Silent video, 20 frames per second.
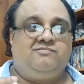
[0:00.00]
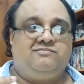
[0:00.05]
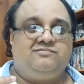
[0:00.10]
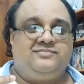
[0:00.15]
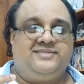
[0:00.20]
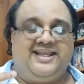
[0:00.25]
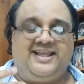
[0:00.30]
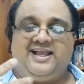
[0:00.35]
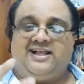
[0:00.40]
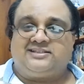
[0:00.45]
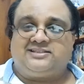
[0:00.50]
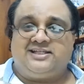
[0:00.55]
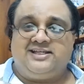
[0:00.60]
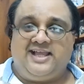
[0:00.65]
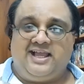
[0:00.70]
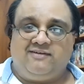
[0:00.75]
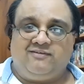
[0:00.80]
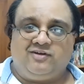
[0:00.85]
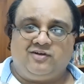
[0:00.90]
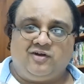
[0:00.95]
they actually
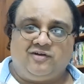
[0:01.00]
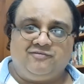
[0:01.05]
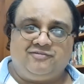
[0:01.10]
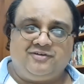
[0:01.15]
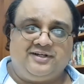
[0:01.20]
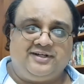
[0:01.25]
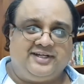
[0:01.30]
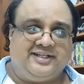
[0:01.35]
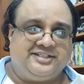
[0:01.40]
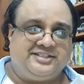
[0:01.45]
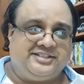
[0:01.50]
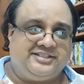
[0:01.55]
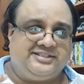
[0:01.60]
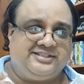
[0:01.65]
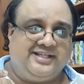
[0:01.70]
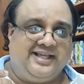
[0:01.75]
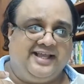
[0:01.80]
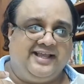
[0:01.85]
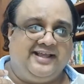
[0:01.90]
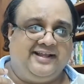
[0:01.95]
have a
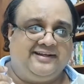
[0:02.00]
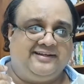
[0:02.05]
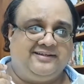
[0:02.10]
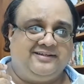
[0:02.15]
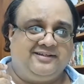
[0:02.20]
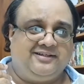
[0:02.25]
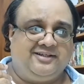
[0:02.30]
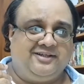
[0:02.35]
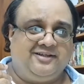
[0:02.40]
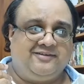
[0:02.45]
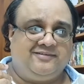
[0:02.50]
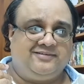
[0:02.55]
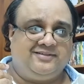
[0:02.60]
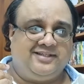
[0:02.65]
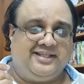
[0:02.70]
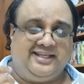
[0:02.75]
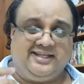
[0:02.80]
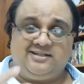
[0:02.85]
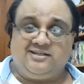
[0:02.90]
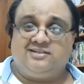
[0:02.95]
confrontation, and
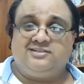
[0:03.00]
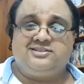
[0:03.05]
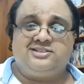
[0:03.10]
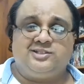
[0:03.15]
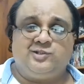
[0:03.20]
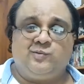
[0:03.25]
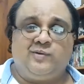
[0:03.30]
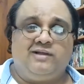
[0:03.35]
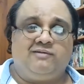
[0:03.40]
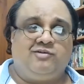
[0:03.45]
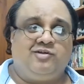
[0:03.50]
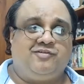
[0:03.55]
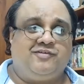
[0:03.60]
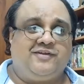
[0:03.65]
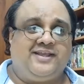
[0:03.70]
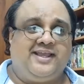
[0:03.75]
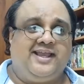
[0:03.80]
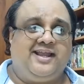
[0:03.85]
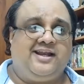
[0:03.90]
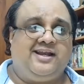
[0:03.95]
he turns into werewolf
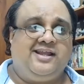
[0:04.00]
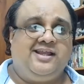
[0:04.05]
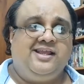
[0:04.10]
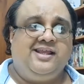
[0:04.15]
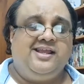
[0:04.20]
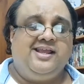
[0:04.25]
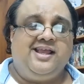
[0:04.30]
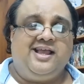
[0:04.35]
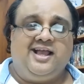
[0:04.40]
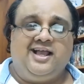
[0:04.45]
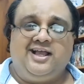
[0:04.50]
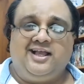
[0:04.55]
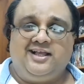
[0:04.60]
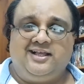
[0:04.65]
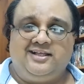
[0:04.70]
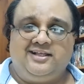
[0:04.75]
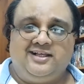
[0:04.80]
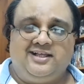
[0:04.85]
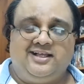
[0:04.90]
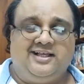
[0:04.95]
again,
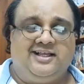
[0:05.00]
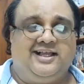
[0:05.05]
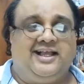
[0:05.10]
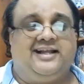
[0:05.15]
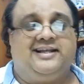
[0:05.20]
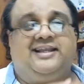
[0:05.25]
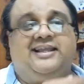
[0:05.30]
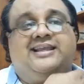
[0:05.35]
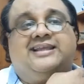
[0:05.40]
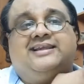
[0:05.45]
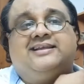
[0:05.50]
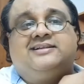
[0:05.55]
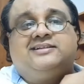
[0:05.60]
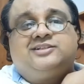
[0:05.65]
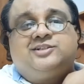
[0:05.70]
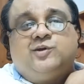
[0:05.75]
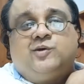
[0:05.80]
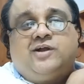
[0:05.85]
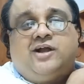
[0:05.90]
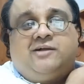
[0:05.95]
and he kills
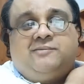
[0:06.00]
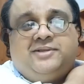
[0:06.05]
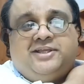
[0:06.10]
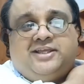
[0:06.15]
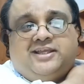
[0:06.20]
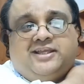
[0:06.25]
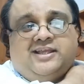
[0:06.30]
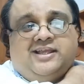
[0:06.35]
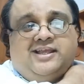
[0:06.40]
Yagami,